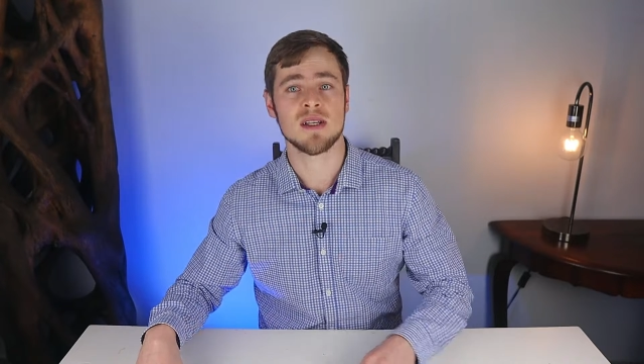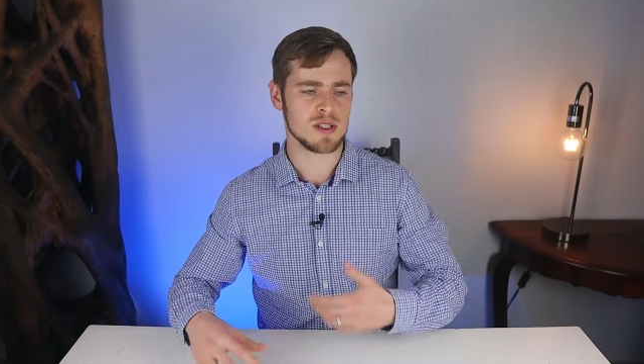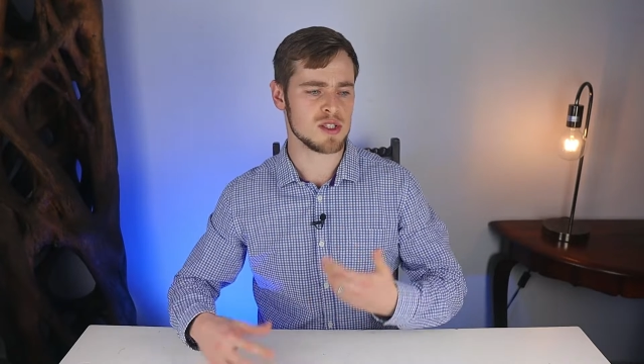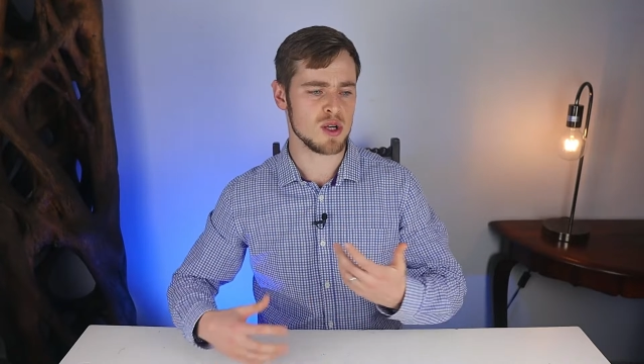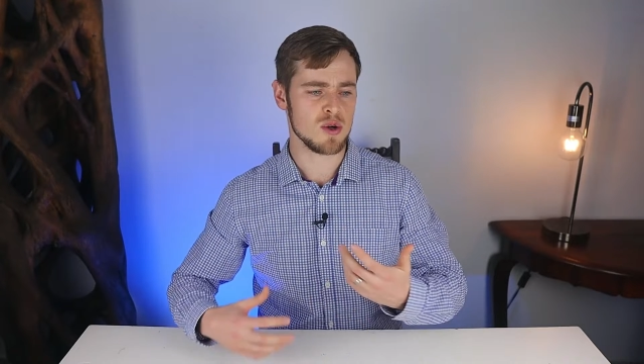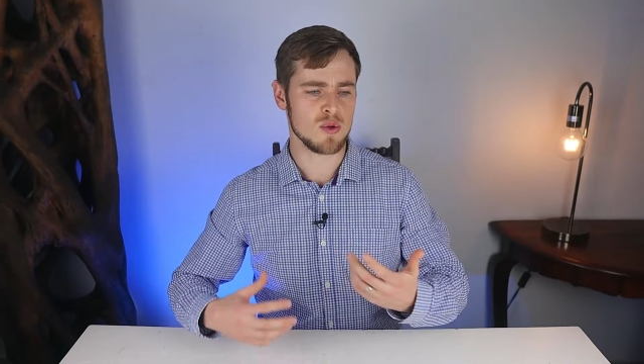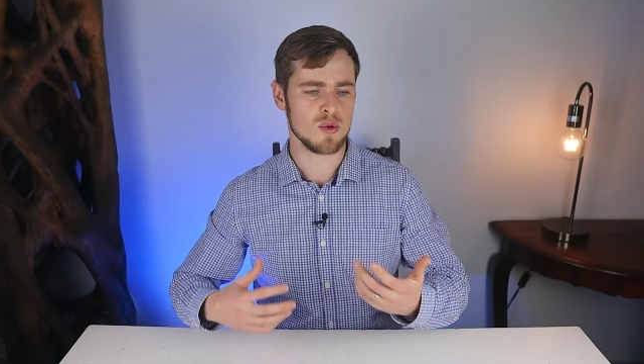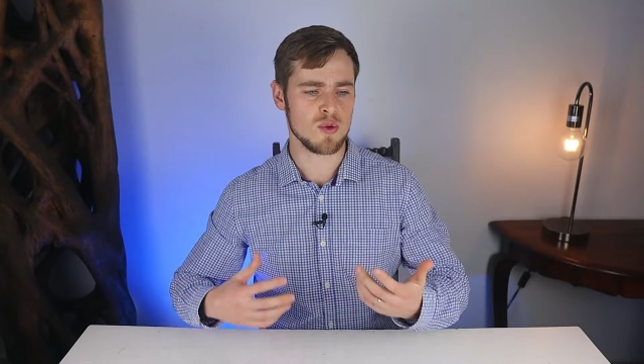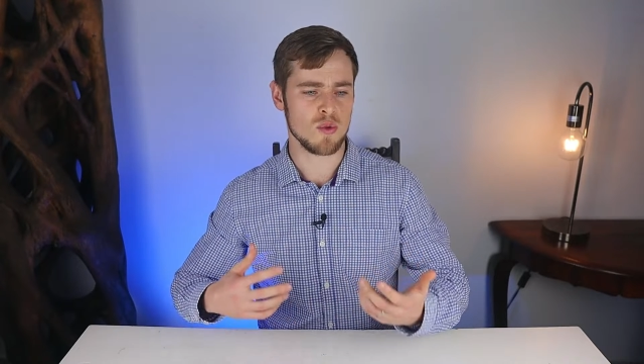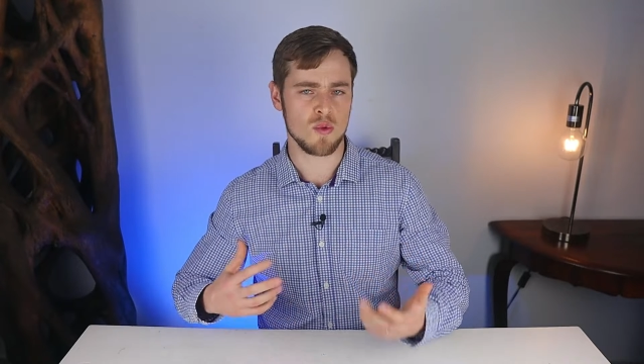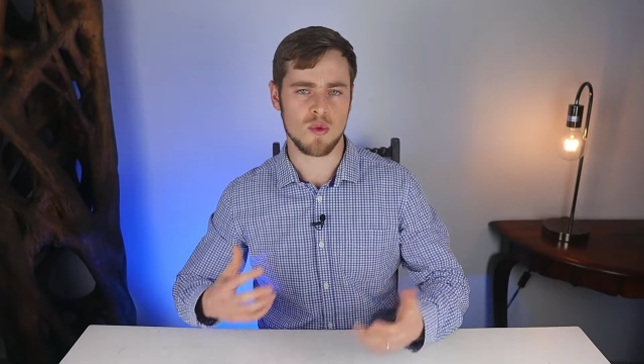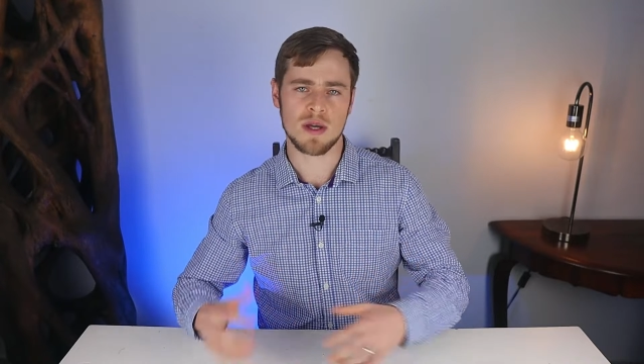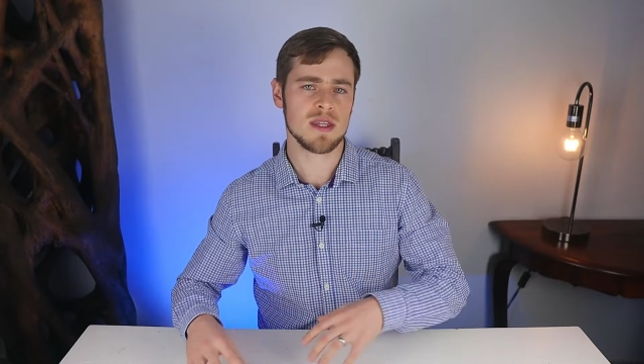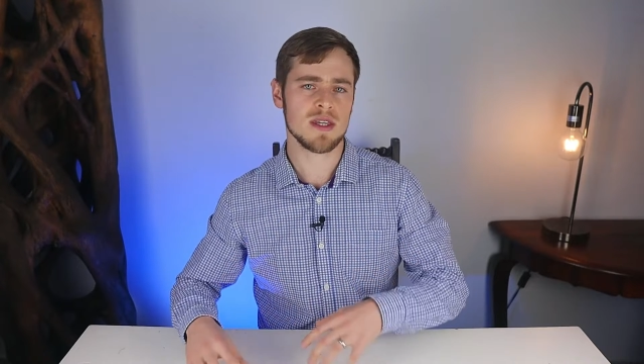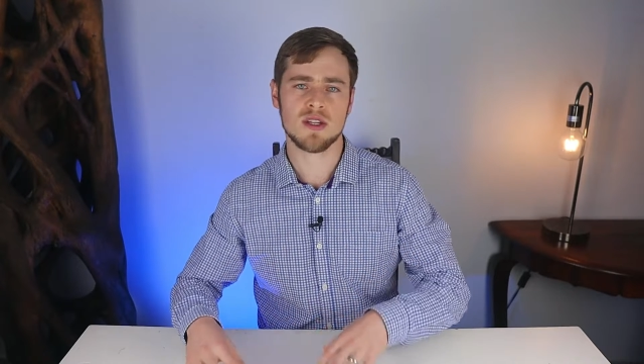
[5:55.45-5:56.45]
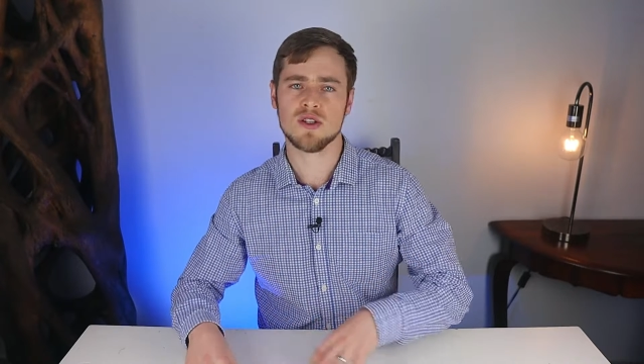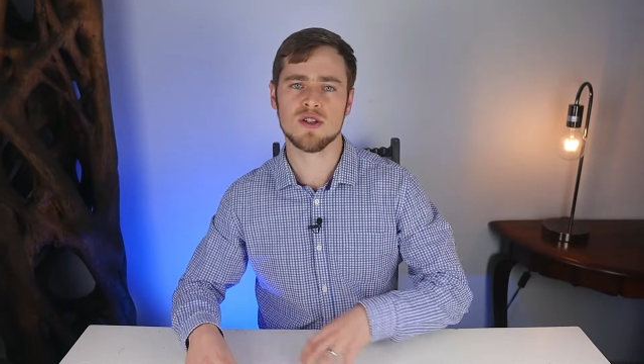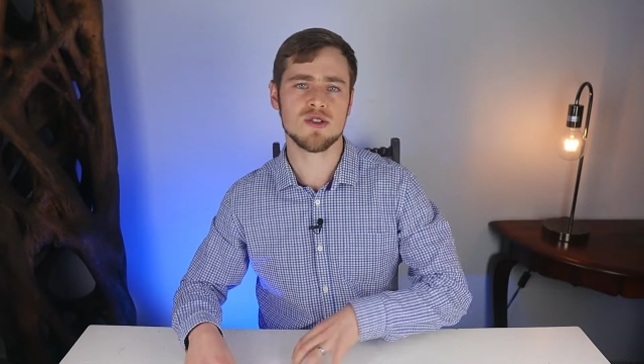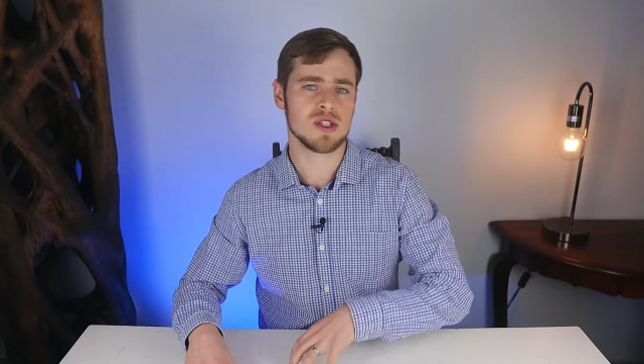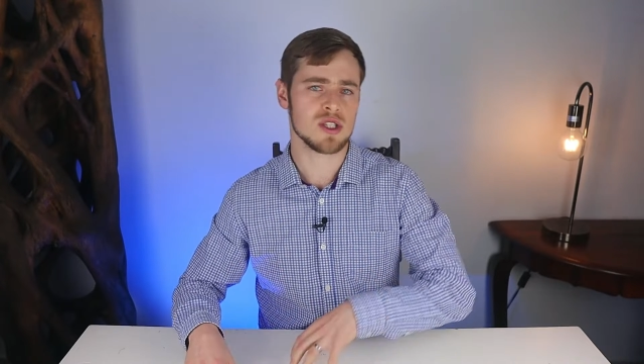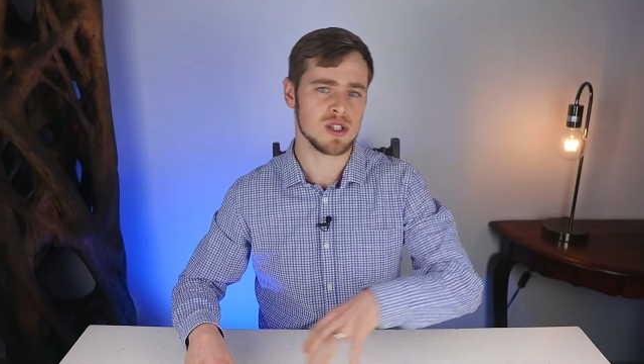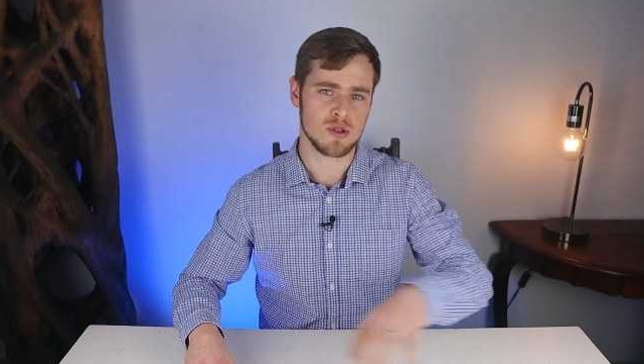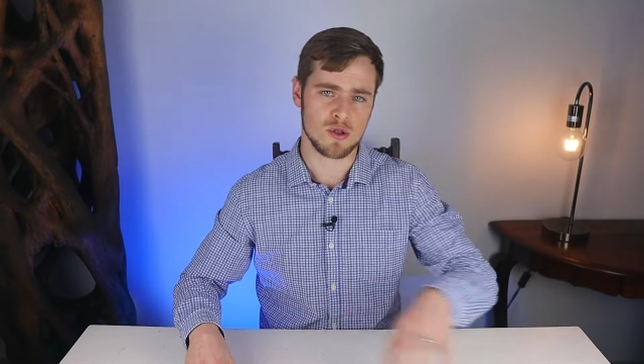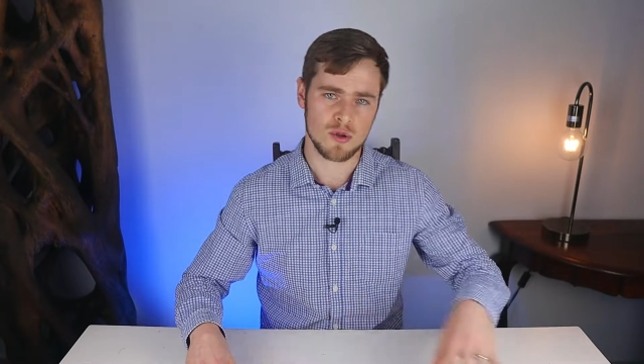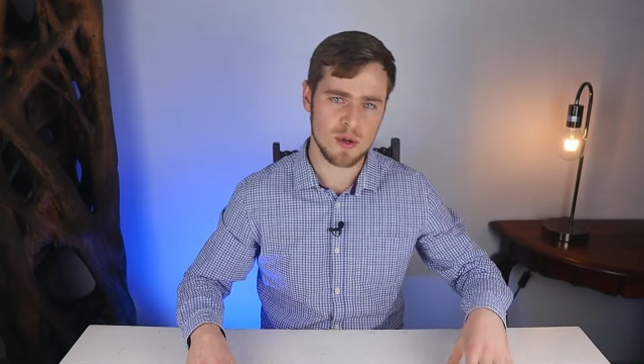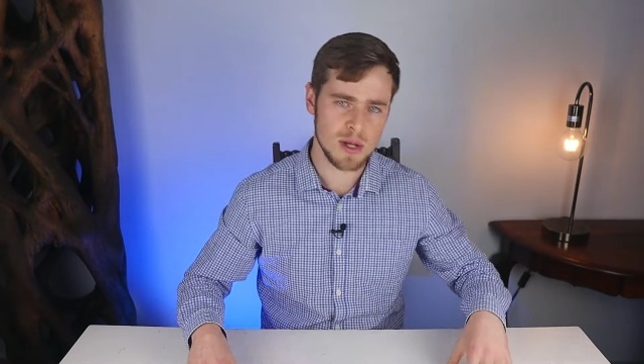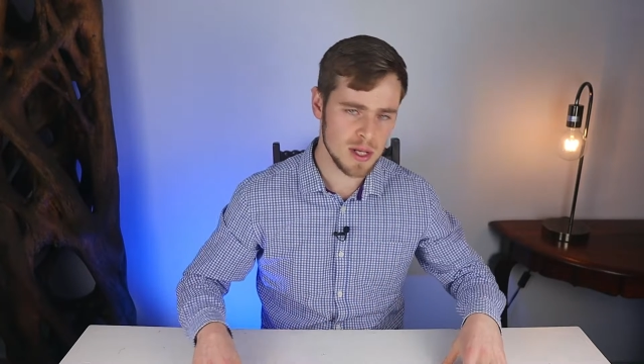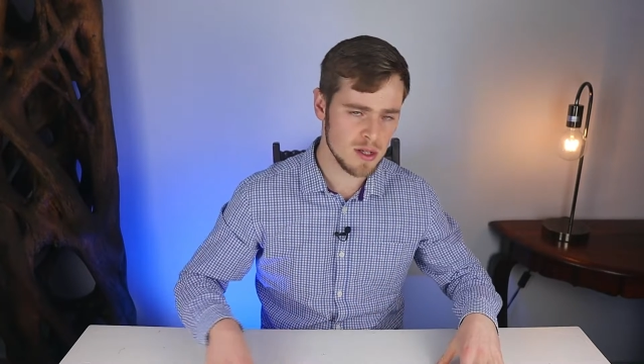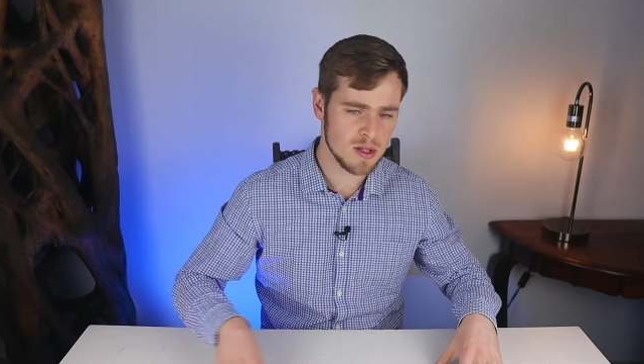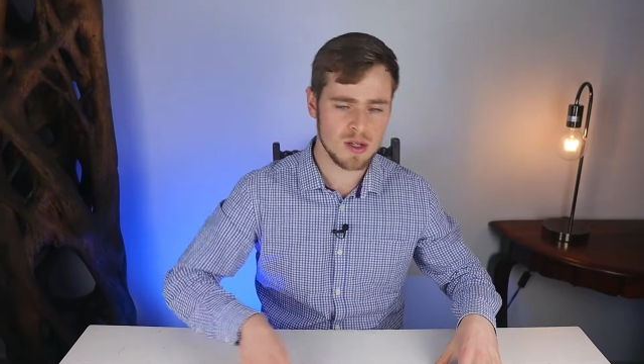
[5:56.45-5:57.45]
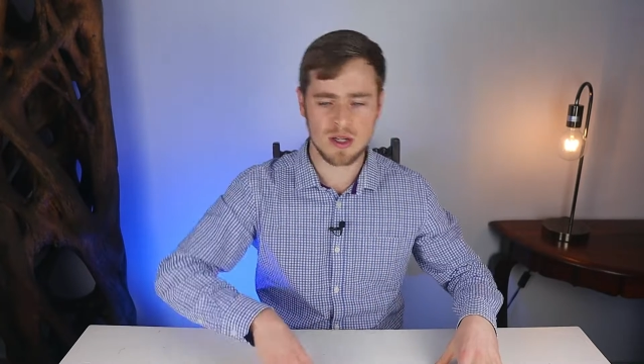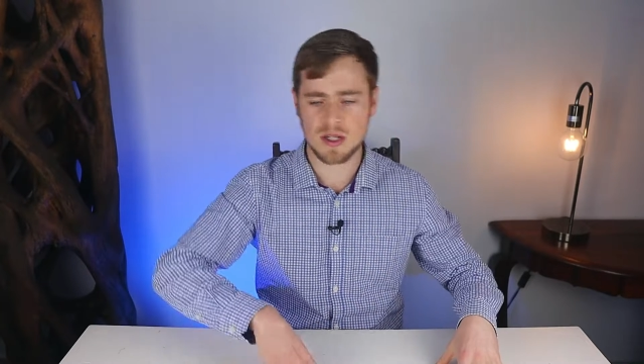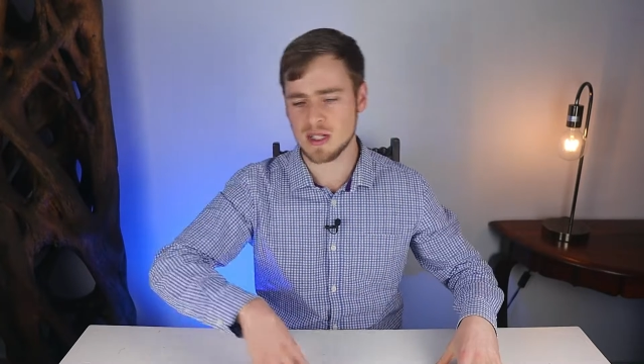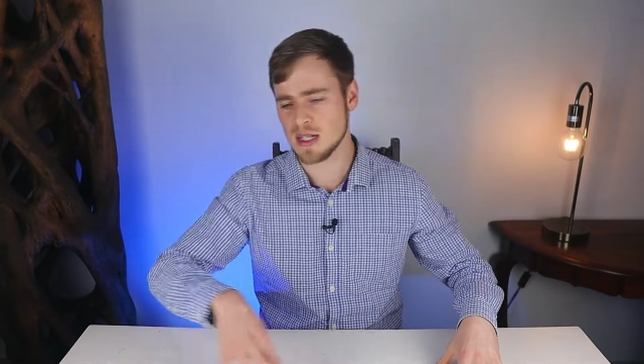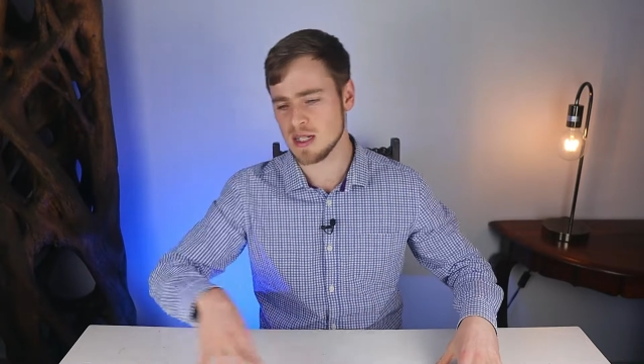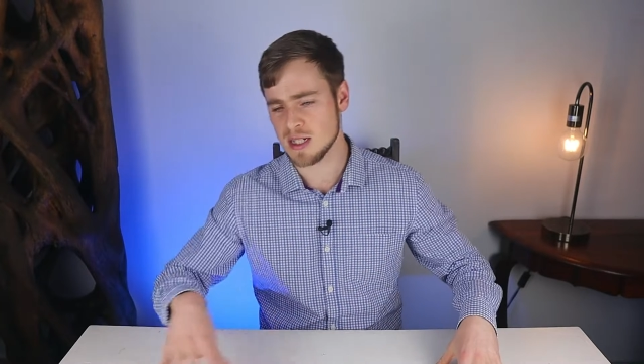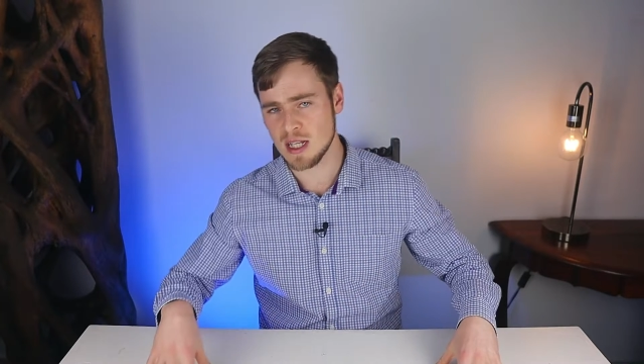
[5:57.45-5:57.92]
so whether you use your credit card,